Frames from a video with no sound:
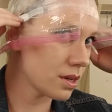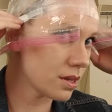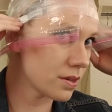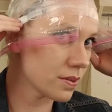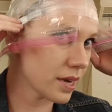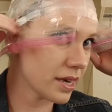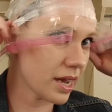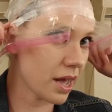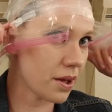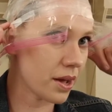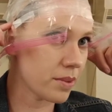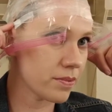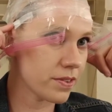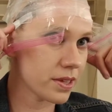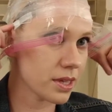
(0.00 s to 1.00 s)
And right now
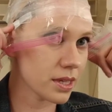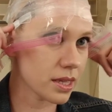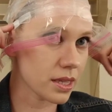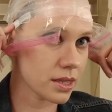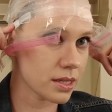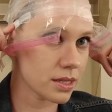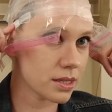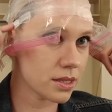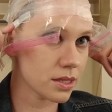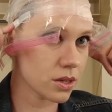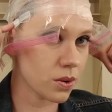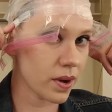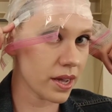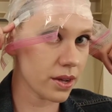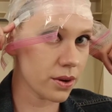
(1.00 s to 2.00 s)
I'm feeling like this isn't
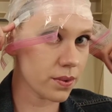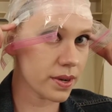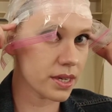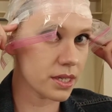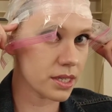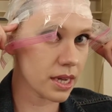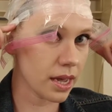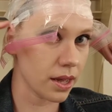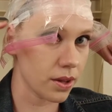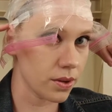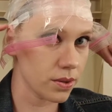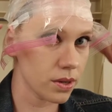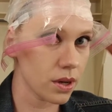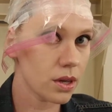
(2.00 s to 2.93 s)
quite going down